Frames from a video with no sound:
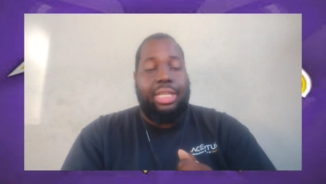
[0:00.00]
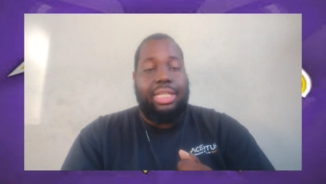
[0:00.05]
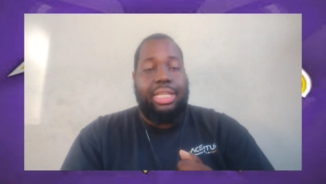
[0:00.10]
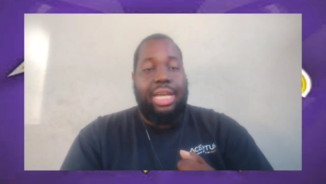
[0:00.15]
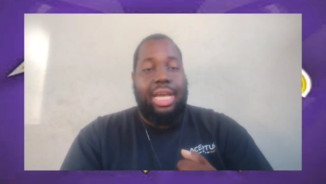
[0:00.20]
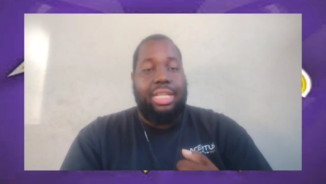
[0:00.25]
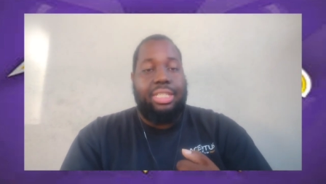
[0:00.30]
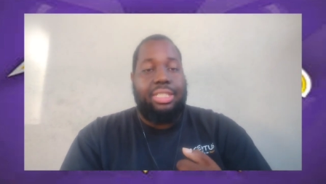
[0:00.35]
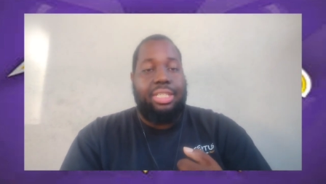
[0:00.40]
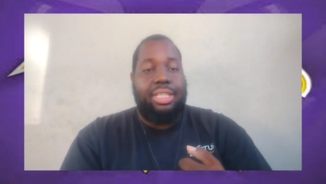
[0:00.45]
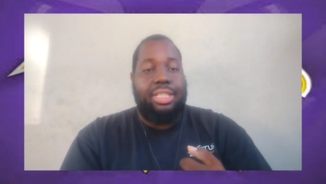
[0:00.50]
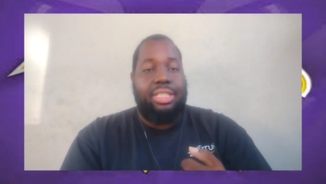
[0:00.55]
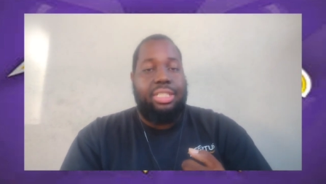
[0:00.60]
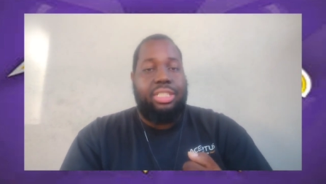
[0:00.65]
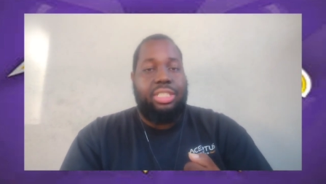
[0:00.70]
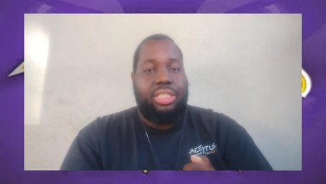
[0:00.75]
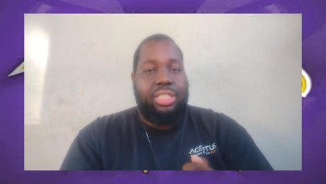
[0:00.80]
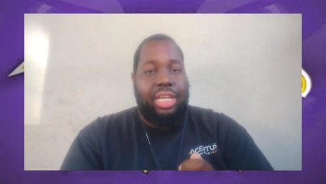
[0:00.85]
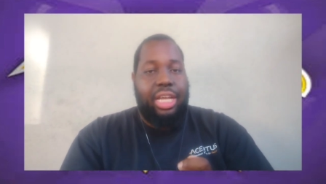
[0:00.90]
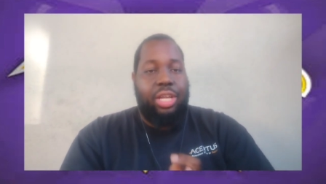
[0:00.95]
Like the content of this
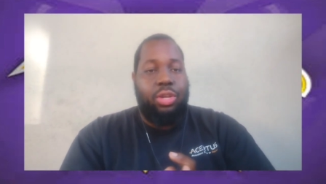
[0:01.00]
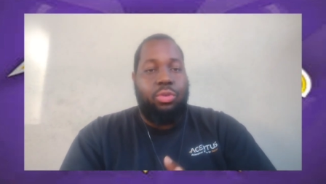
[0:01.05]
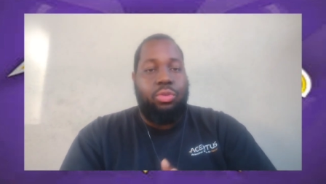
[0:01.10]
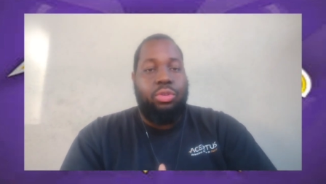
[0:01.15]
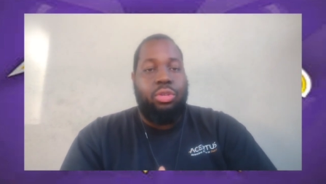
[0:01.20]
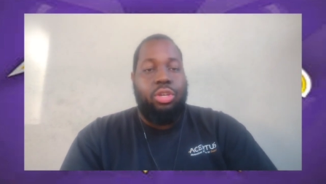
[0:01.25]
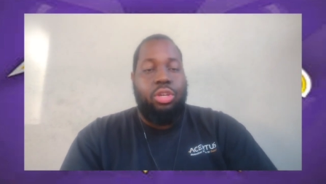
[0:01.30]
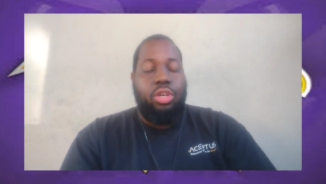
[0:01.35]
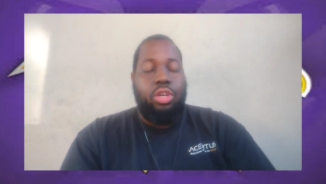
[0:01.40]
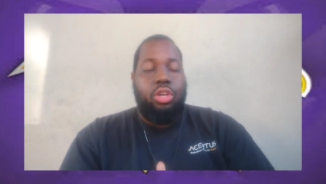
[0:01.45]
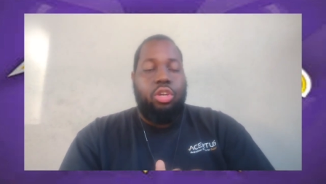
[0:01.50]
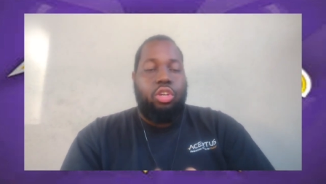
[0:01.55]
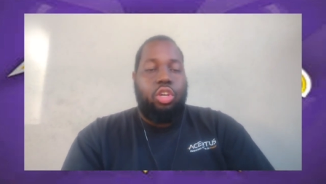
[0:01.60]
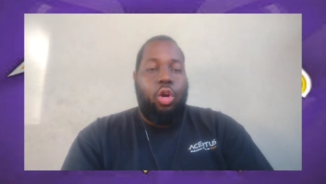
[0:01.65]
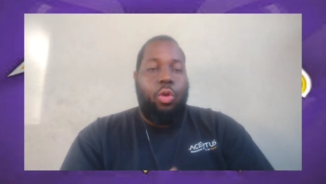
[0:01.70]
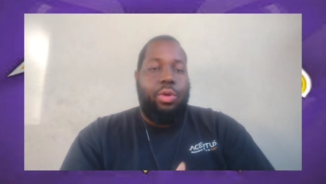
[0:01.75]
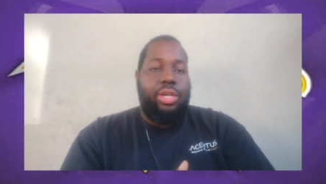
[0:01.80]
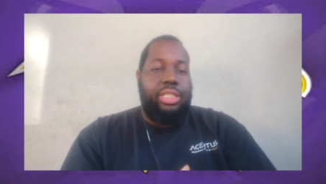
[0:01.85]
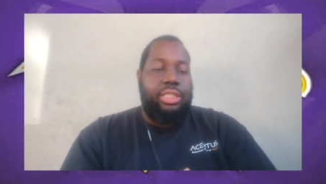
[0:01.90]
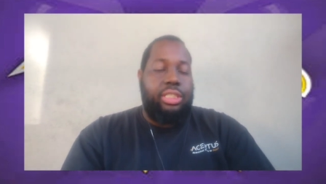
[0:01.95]
channel,
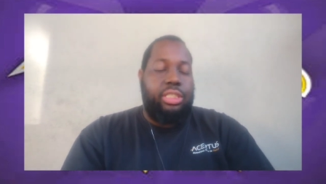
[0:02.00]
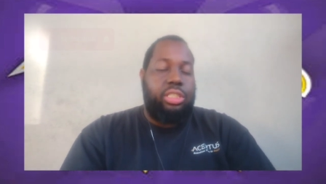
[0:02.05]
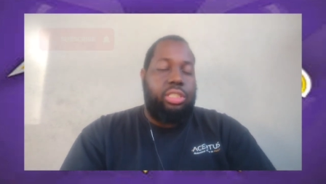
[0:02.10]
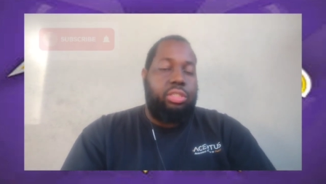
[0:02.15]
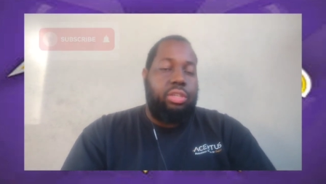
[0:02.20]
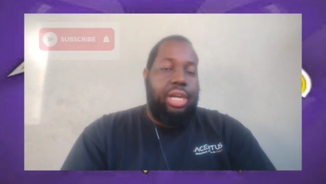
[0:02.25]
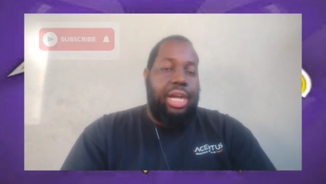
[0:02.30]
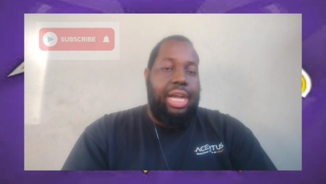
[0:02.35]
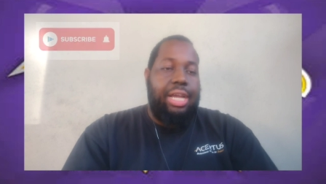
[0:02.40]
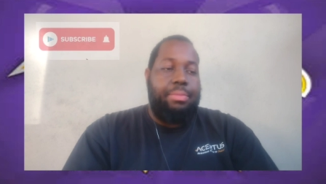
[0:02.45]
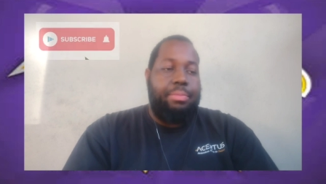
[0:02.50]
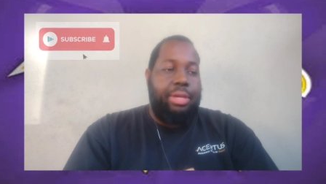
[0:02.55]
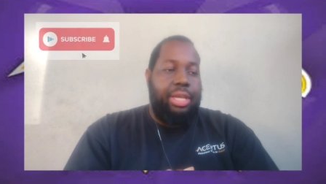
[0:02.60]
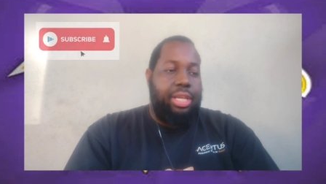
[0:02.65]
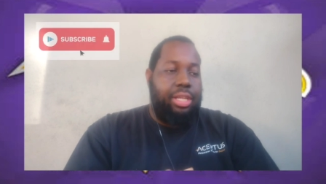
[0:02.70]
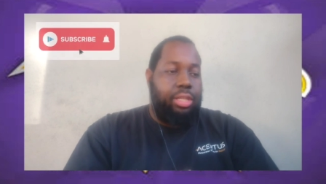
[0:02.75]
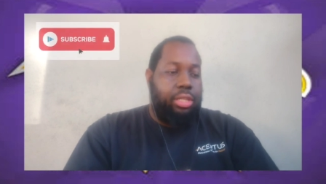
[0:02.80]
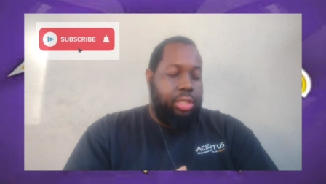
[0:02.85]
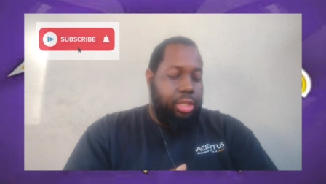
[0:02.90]
go ahead and subscribe, man.